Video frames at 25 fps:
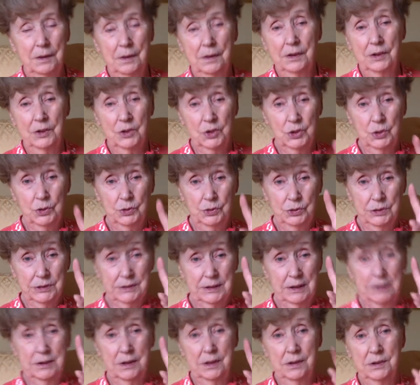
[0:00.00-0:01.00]
the two
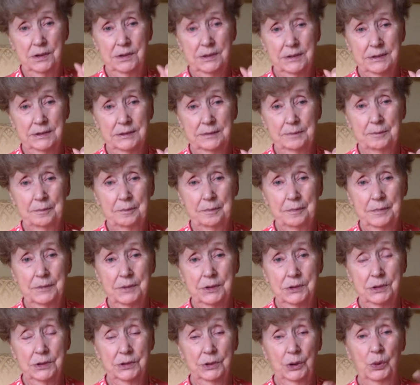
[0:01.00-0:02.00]
sons
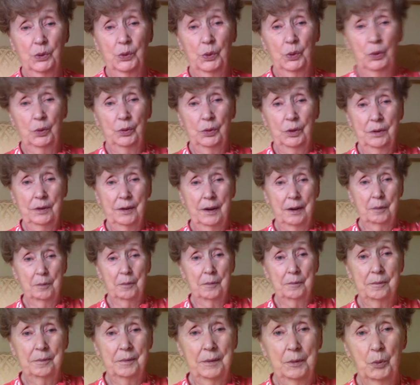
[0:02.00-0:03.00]
to school
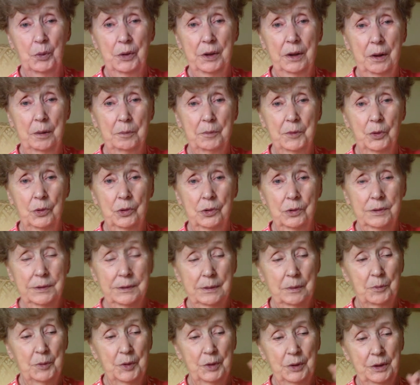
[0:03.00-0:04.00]
way up north
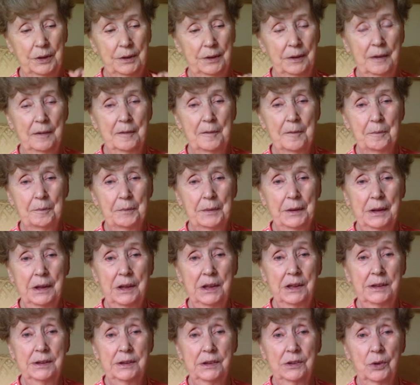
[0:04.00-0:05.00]
somewhere.
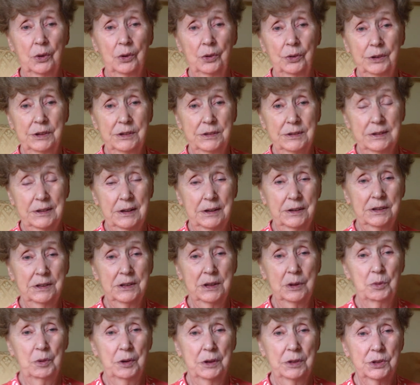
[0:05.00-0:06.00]
He did all these things.
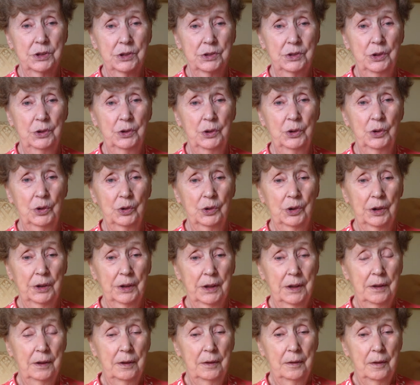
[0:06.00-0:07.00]
He went to New York
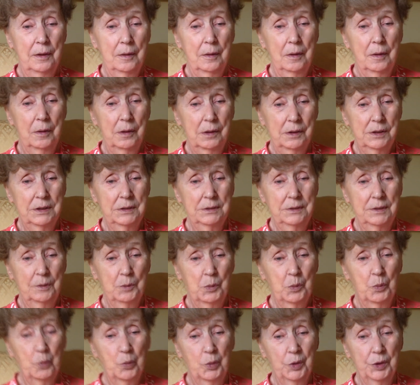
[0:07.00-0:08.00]

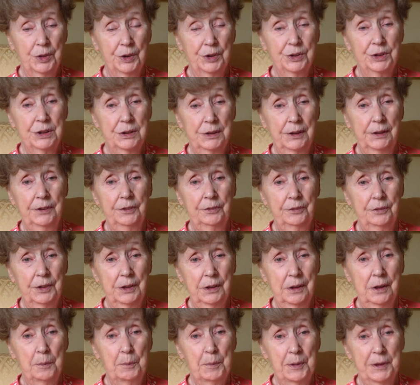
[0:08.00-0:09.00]
with a delivery.
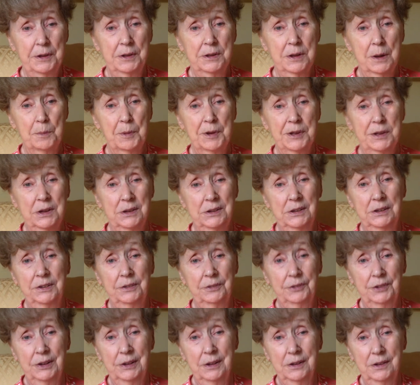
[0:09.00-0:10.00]
He picked up a
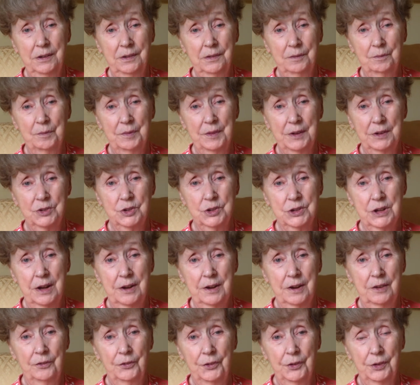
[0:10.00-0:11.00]
delivery that she
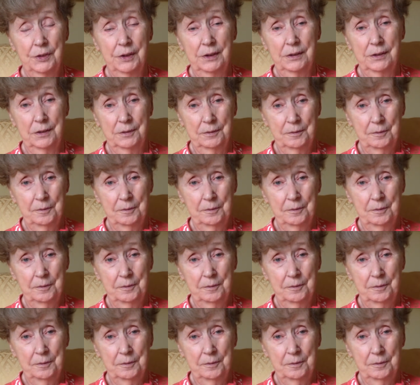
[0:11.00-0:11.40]
had for the